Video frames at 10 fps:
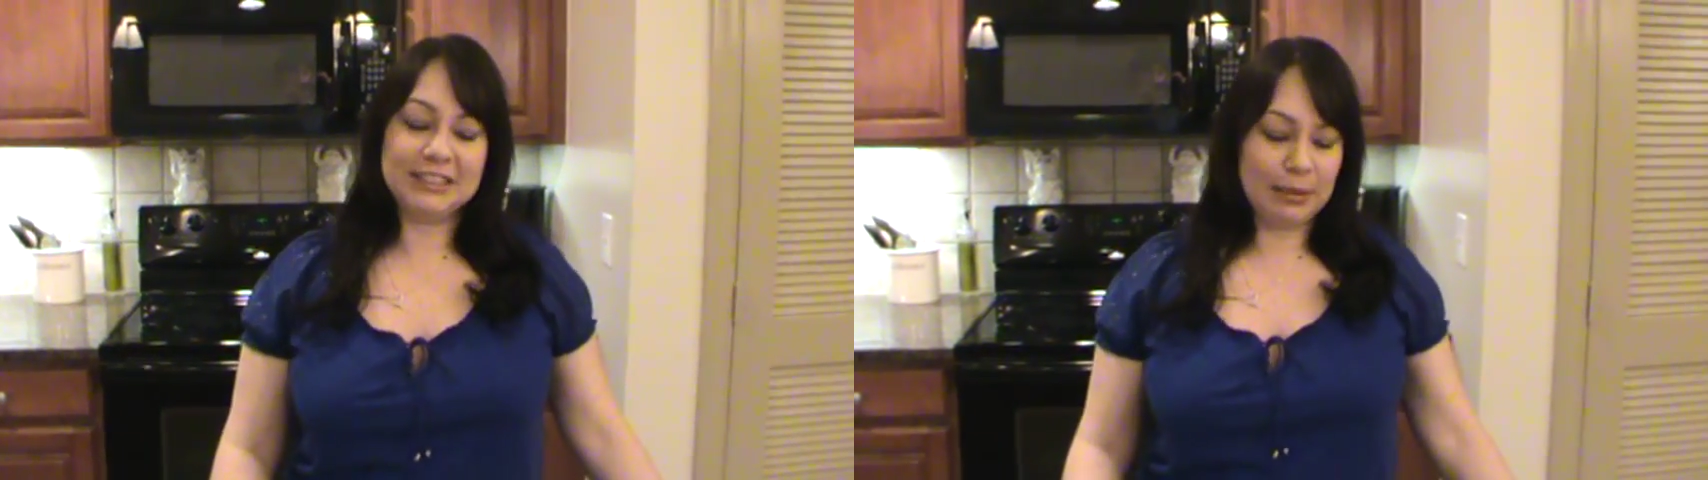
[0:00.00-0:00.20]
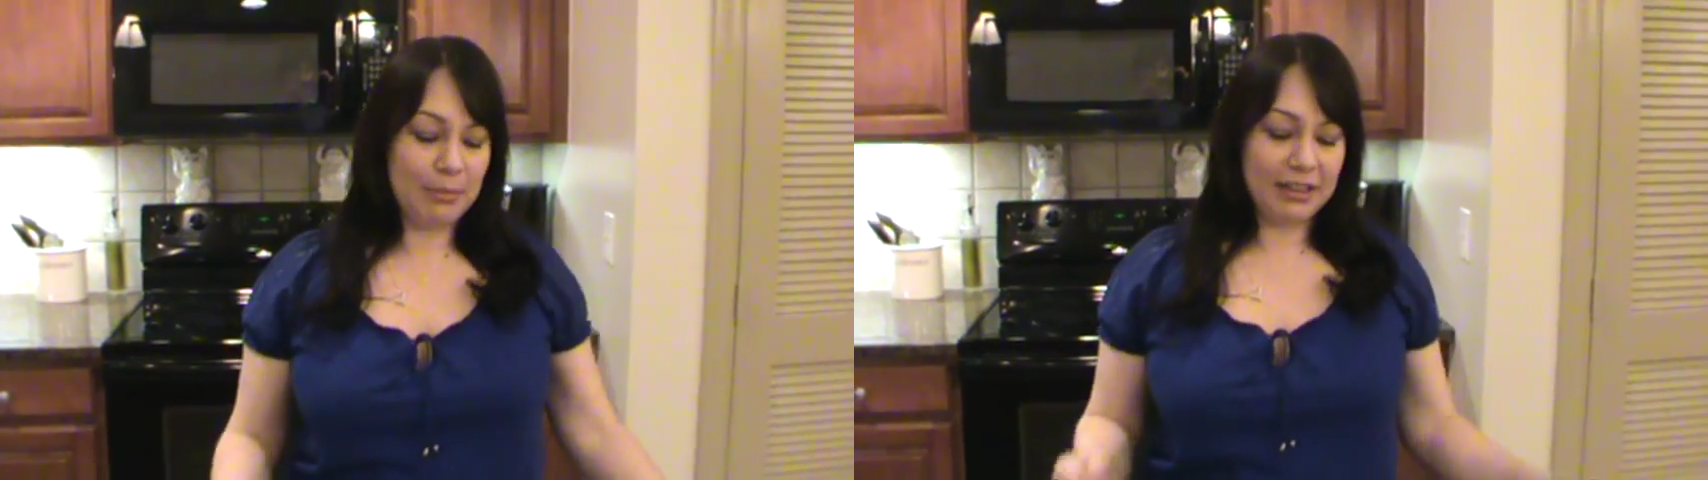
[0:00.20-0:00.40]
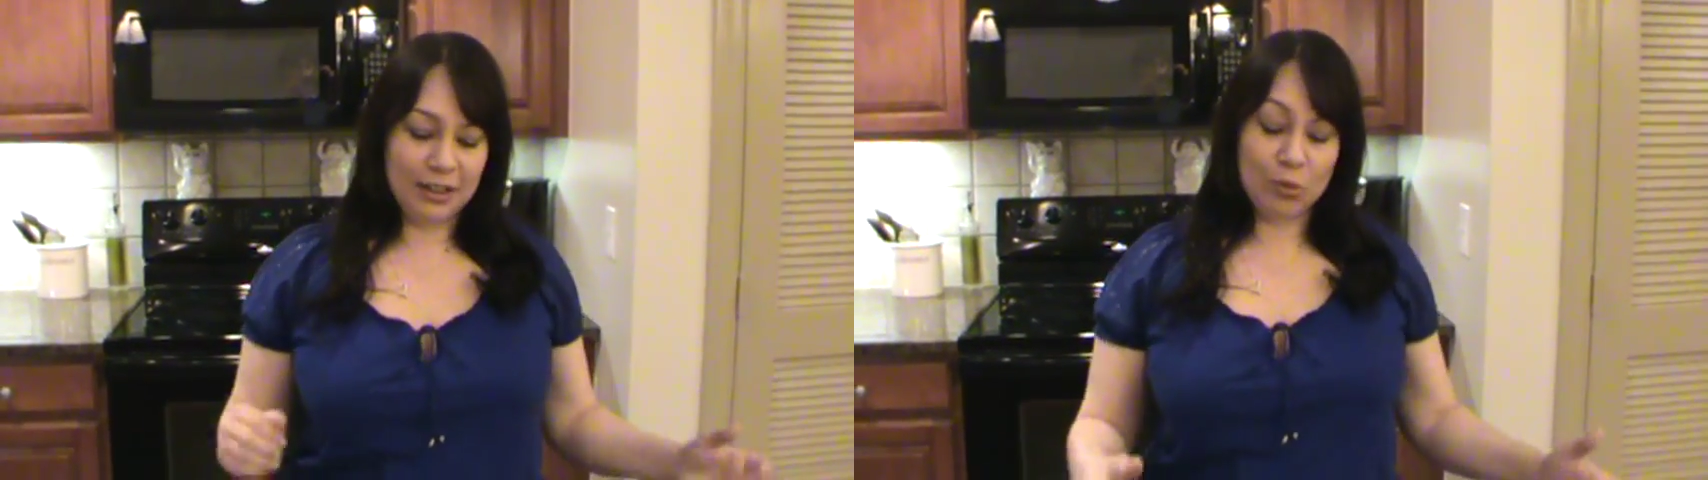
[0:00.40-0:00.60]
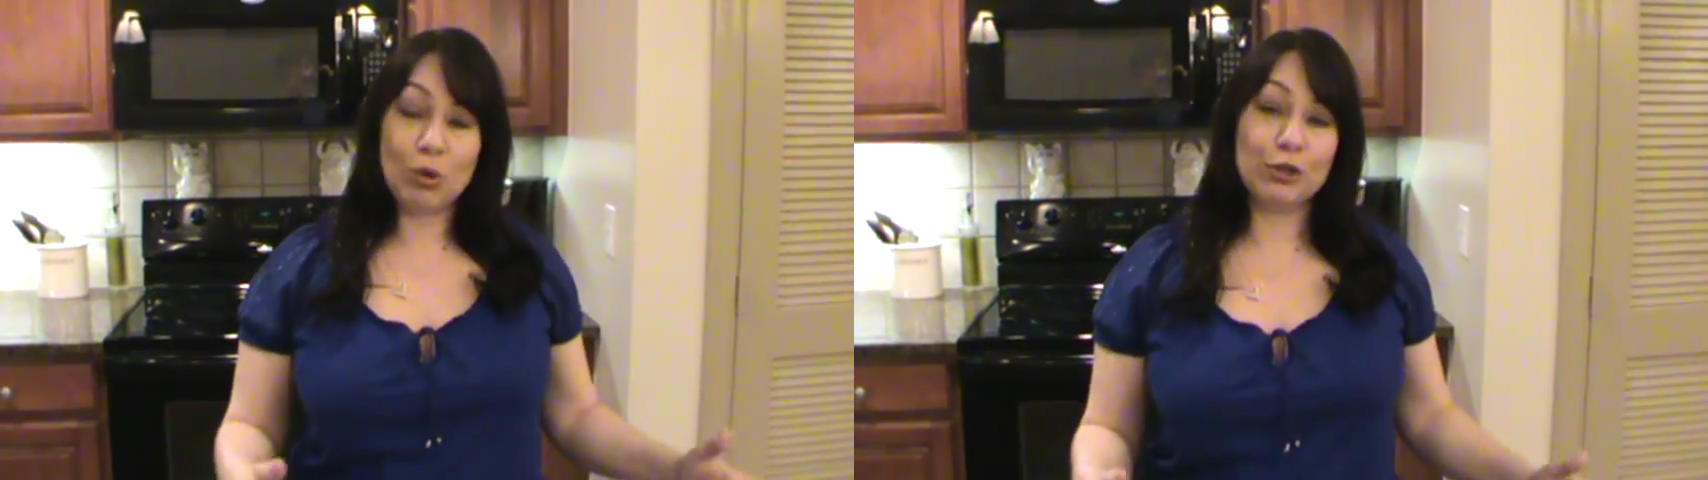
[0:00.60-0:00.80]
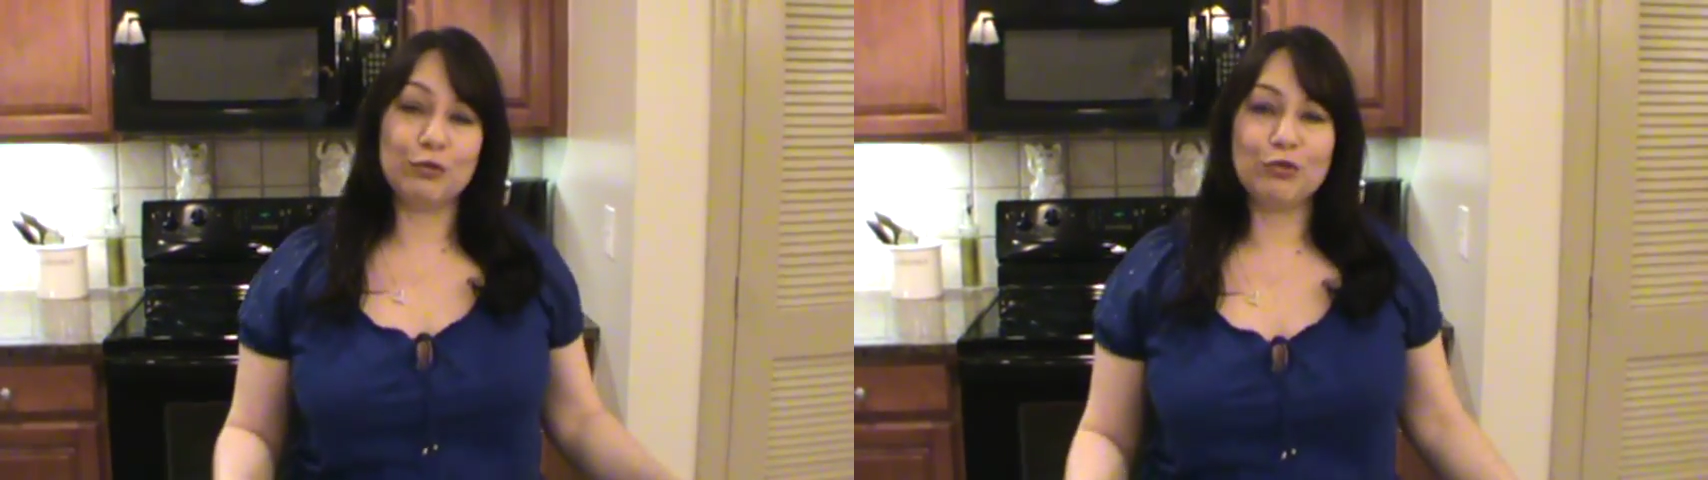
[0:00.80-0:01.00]
and making a
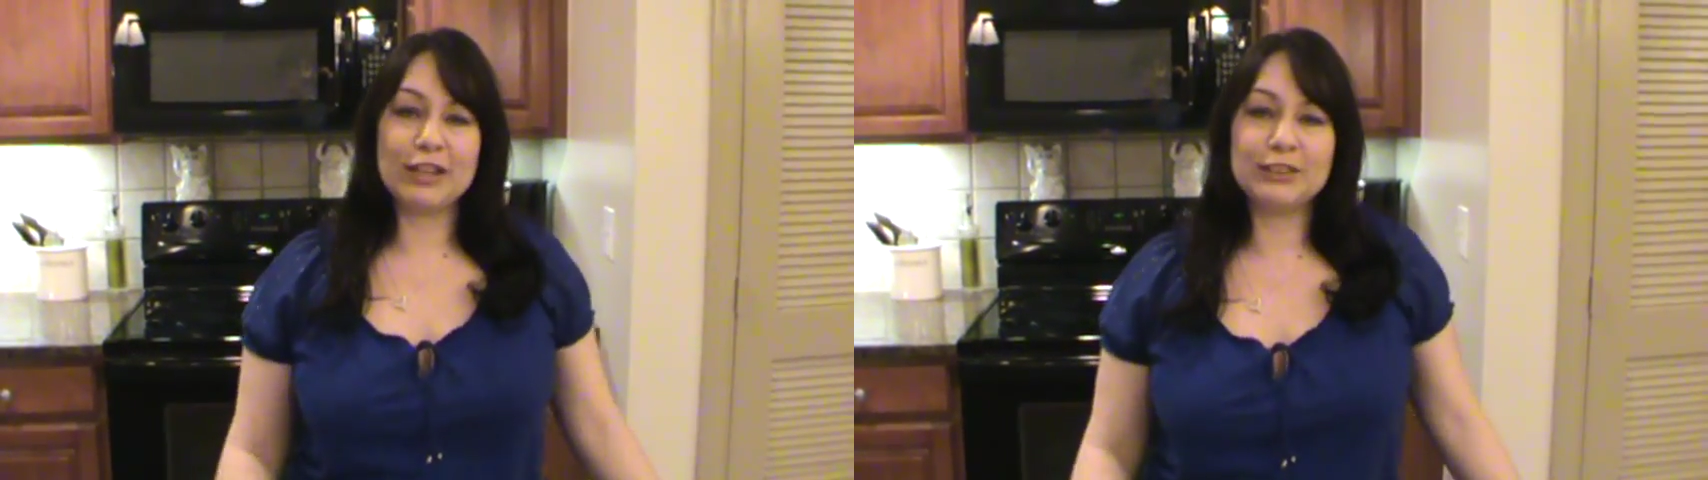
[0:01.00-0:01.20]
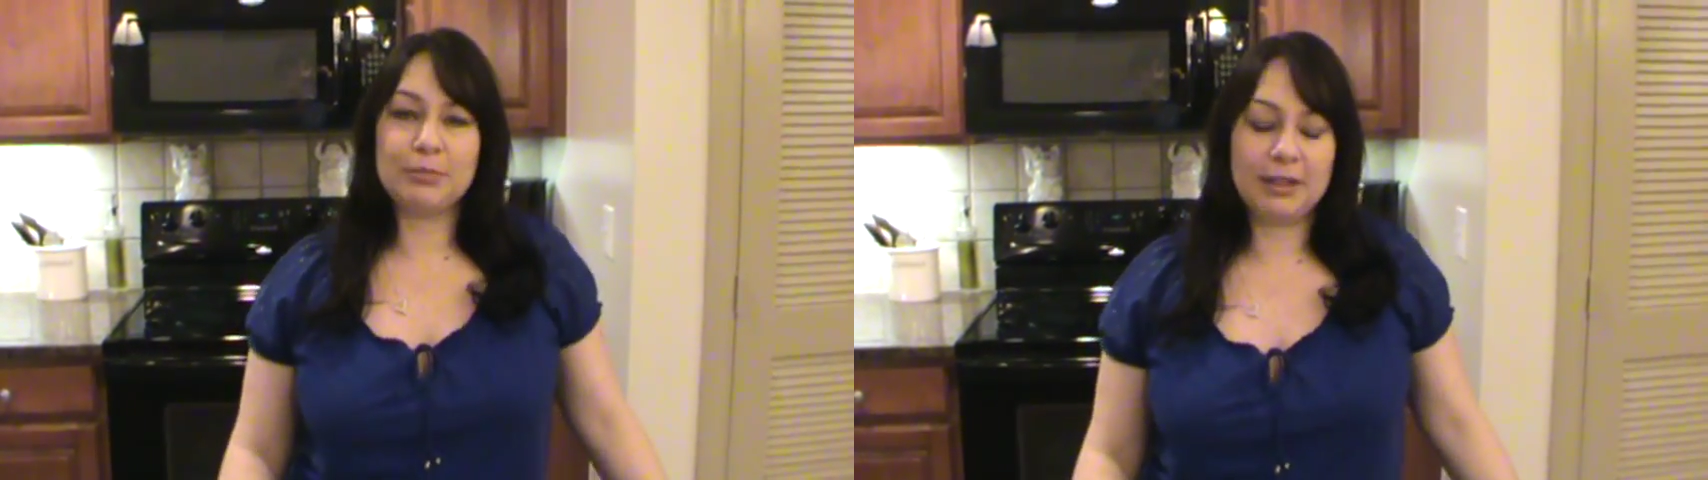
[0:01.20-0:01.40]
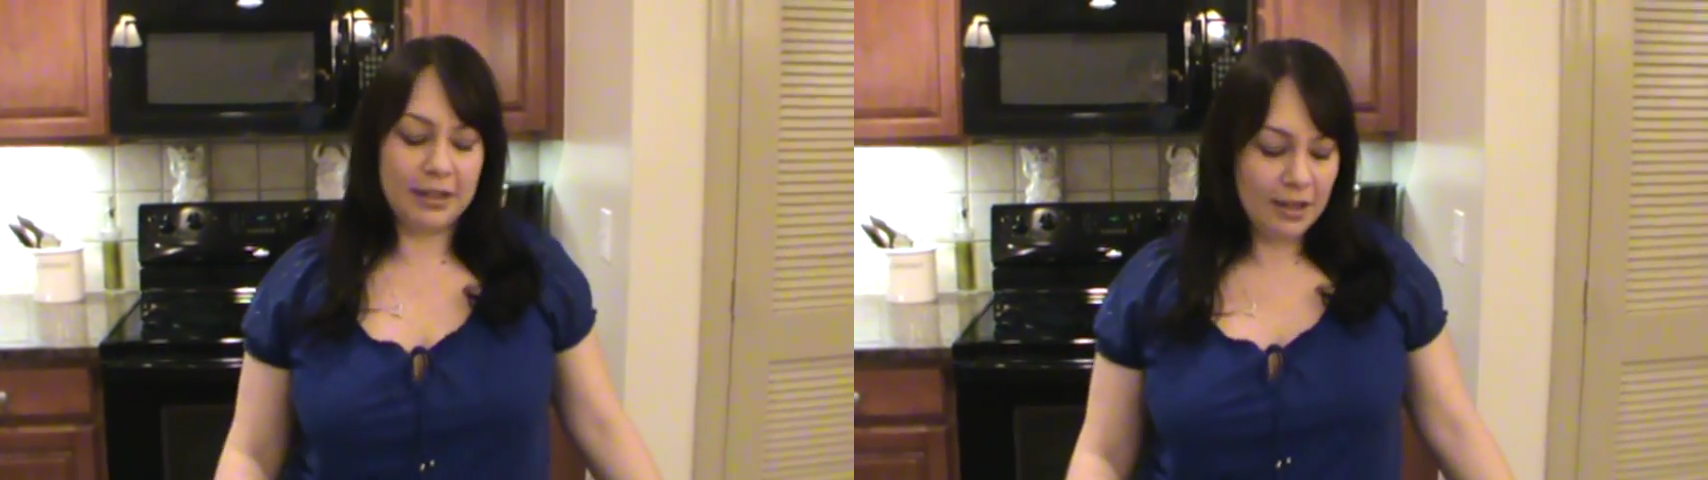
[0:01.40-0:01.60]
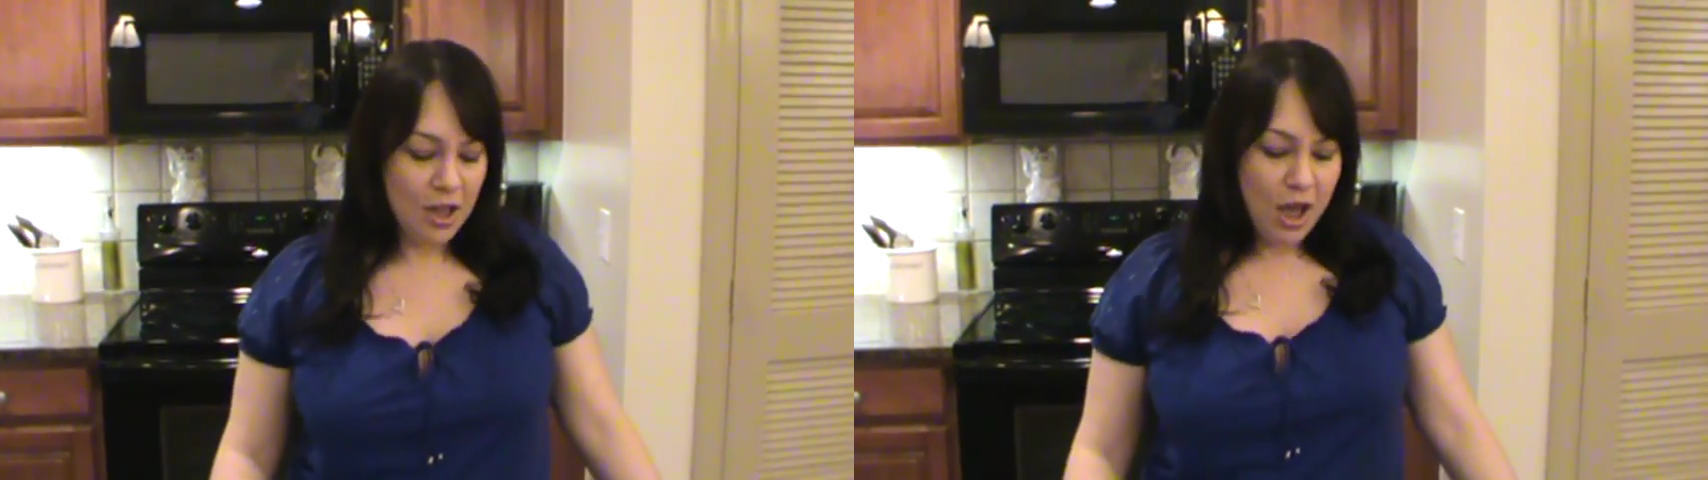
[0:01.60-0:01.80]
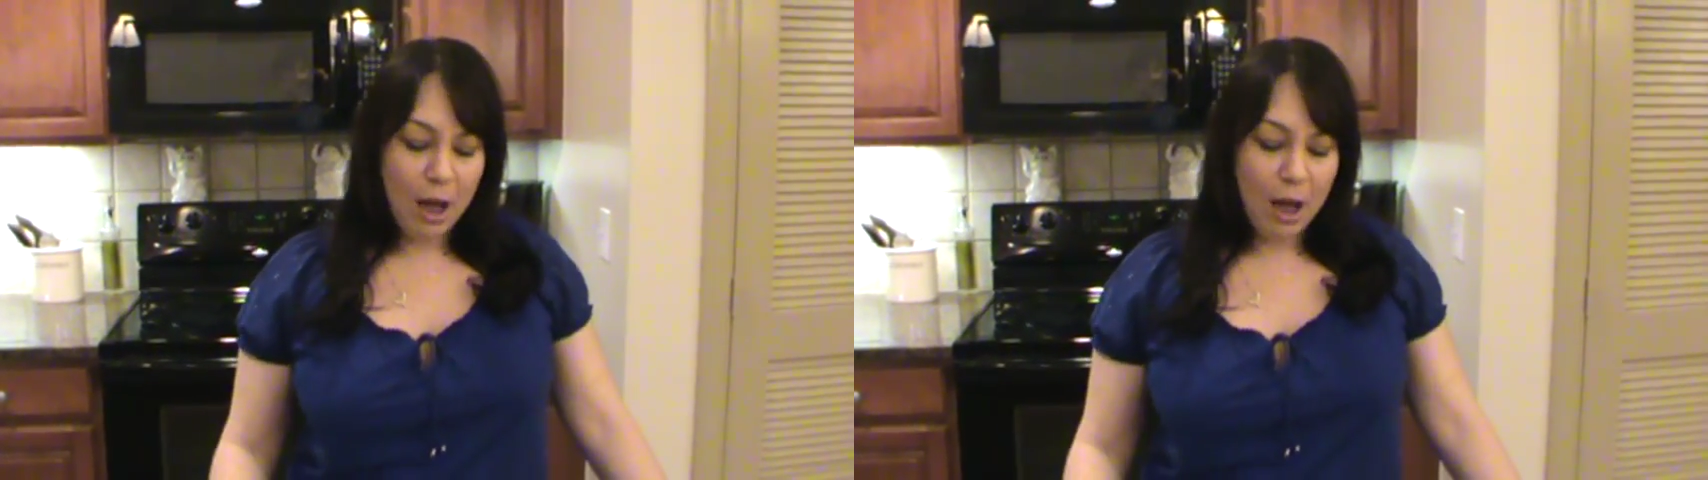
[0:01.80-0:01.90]
wonderful recipe.